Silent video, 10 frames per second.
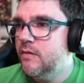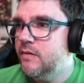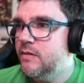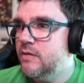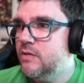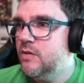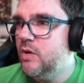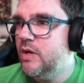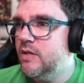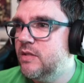So
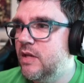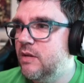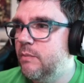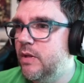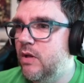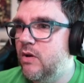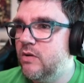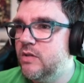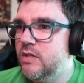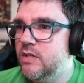I guess that
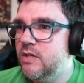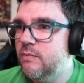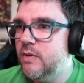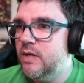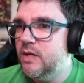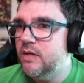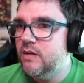belongs to somebody.